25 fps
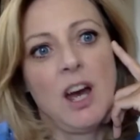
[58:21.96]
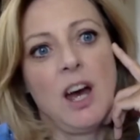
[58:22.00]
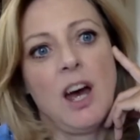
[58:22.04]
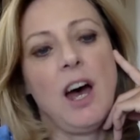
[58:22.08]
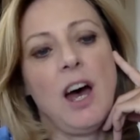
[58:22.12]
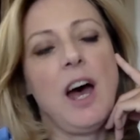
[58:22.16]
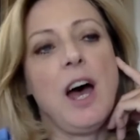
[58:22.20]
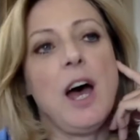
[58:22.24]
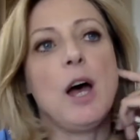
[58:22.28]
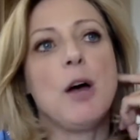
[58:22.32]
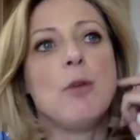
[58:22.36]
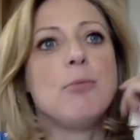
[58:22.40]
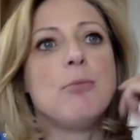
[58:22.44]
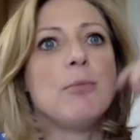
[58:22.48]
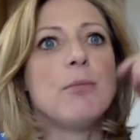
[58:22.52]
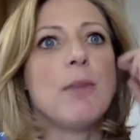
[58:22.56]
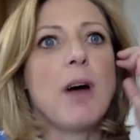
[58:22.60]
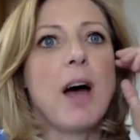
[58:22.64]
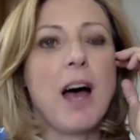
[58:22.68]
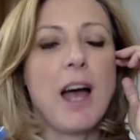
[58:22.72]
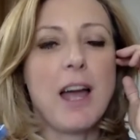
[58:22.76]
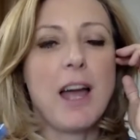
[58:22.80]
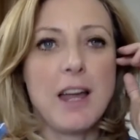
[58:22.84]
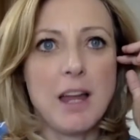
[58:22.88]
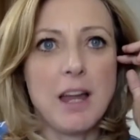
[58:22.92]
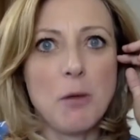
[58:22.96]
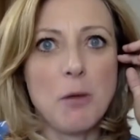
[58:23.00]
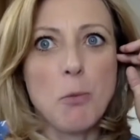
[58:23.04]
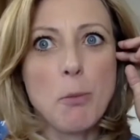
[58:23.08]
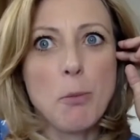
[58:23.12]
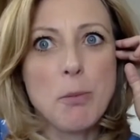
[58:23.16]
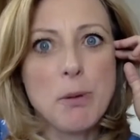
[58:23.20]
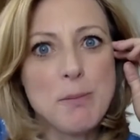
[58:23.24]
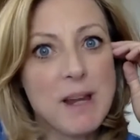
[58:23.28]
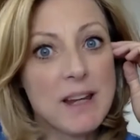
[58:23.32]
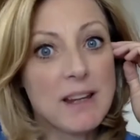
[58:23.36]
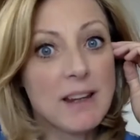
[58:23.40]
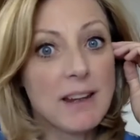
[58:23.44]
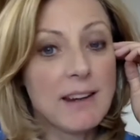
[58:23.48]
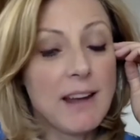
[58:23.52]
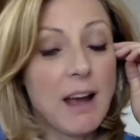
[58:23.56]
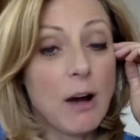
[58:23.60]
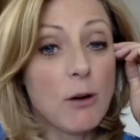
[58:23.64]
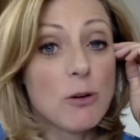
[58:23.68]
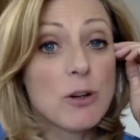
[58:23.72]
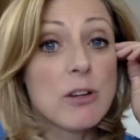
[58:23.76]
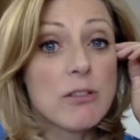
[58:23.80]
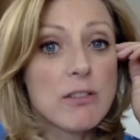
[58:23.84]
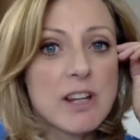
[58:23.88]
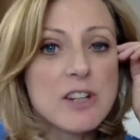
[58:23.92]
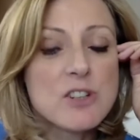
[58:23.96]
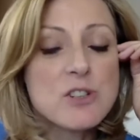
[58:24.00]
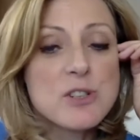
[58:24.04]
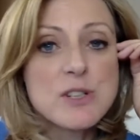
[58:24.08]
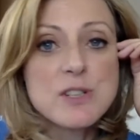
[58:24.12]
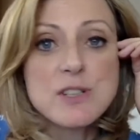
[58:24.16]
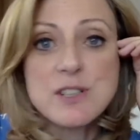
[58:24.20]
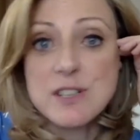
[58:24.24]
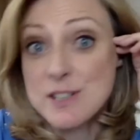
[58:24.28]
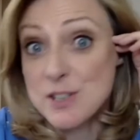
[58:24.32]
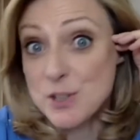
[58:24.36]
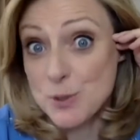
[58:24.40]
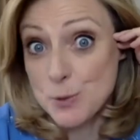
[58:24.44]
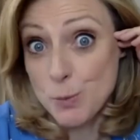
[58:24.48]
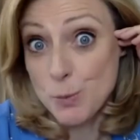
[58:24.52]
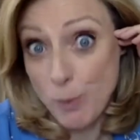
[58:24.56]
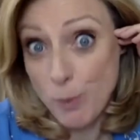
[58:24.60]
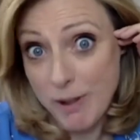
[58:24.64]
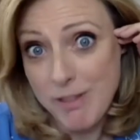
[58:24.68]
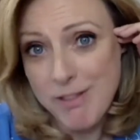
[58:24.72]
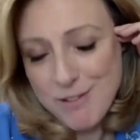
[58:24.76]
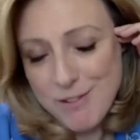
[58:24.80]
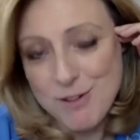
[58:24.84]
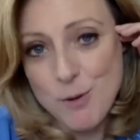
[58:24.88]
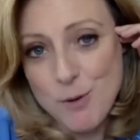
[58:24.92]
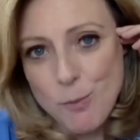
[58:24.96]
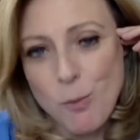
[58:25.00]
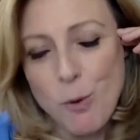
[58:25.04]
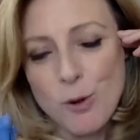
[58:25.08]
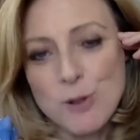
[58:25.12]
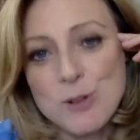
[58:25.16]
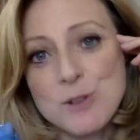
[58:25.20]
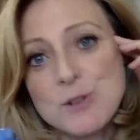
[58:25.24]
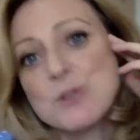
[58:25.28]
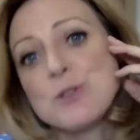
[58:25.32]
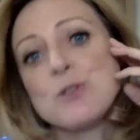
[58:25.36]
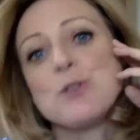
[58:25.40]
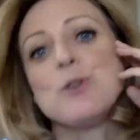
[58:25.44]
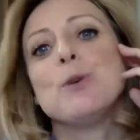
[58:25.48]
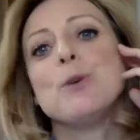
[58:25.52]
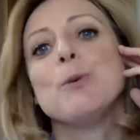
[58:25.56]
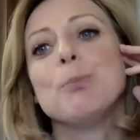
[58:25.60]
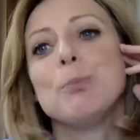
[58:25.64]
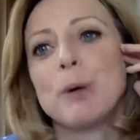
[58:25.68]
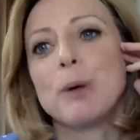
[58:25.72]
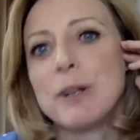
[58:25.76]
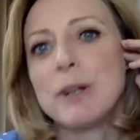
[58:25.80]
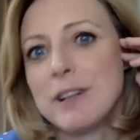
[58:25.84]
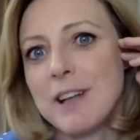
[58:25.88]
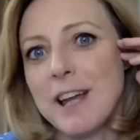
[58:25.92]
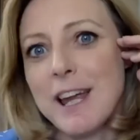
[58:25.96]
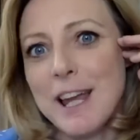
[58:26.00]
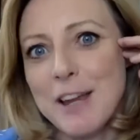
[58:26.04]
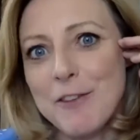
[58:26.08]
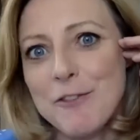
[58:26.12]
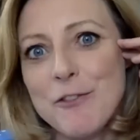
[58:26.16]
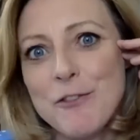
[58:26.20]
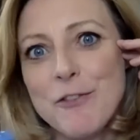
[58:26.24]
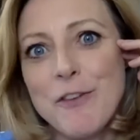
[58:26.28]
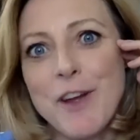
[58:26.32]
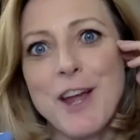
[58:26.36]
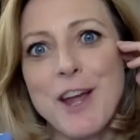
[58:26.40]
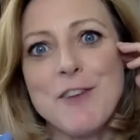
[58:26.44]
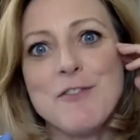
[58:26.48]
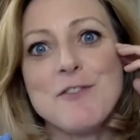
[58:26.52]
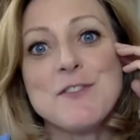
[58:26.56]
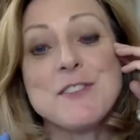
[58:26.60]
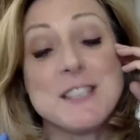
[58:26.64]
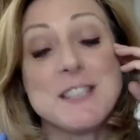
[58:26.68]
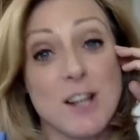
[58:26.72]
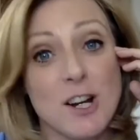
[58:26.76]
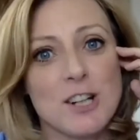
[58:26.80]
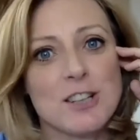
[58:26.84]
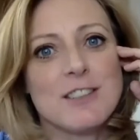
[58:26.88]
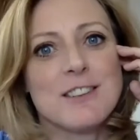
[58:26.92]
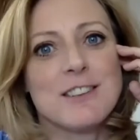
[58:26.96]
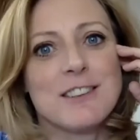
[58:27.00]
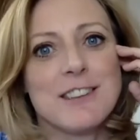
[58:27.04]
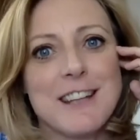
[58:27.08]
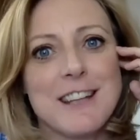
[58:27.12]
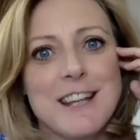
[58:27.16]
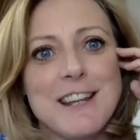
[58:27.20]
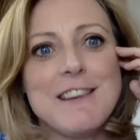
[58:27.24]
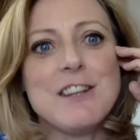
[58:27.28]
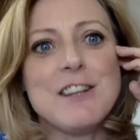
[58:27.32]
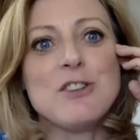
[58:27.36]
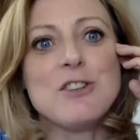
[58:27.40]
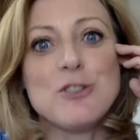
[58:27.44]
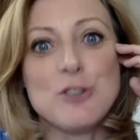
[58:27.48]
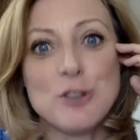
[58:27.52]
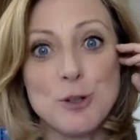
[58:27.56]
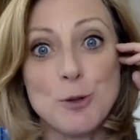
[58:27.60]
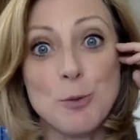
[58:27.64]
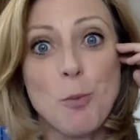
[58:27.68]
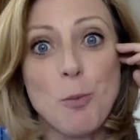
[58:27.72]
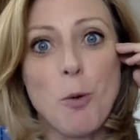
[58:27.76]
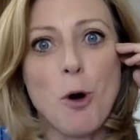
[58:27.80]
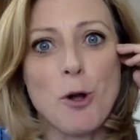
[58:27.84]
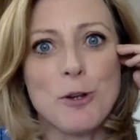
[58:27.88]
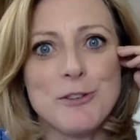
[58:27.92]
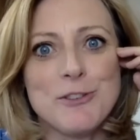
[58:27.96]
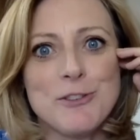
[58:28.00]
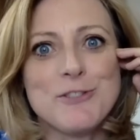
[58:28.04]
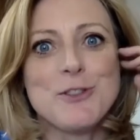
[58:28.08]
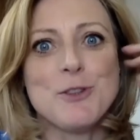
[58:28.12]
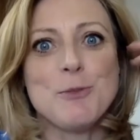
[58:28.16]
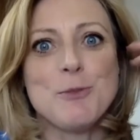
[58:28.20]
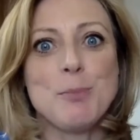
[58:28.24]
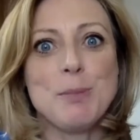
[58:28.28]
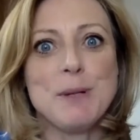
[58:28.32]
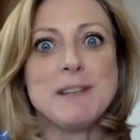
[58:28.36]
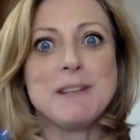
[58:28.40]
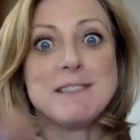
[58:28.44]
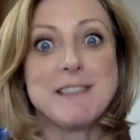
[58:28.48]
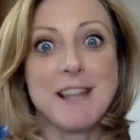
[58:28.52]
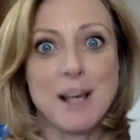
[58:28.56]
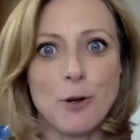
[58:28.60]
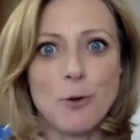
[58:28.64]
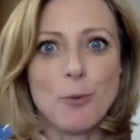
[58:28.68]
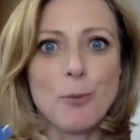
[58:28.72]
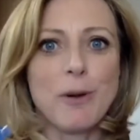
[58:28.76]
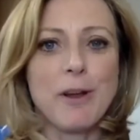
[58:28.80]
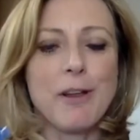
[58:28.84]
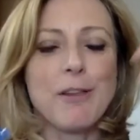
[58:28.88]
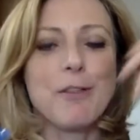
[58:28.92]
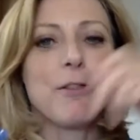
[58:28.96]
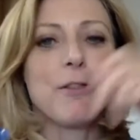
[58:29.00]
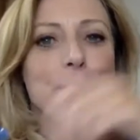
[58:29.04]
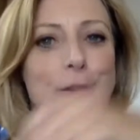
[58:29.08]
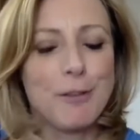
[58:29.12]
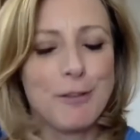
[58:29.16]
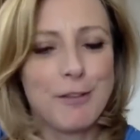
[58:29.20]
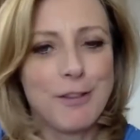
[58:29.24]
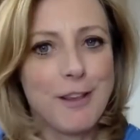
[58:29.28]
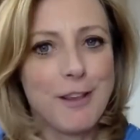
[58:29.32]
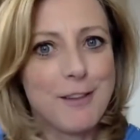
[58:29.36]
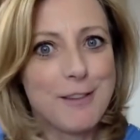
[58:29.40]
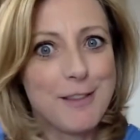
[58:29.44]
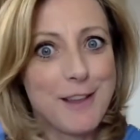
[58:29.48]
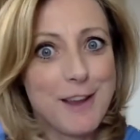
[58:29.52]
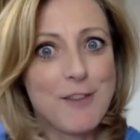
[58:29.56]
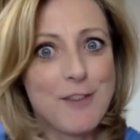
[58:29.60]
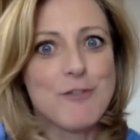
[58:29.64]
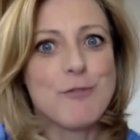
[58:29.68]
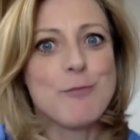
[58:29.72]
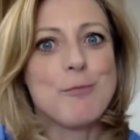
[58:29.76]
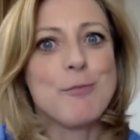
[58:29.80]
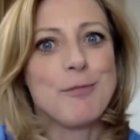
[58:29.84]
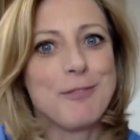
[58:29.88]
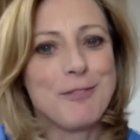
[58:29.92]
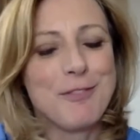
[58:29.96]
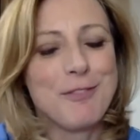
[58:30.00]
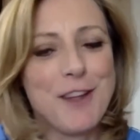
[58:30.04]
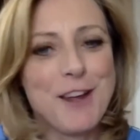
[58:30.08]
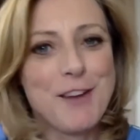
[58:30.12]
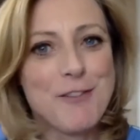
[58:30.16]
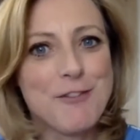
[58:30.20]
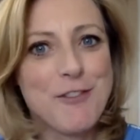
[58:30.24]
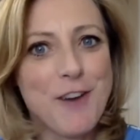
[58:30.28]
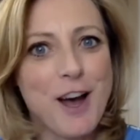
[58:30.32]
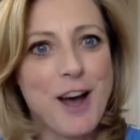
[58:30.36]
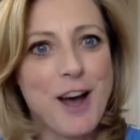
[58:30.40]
It will be making calculations as to whether it wants to, but if certainly they do want to be dealt with, they've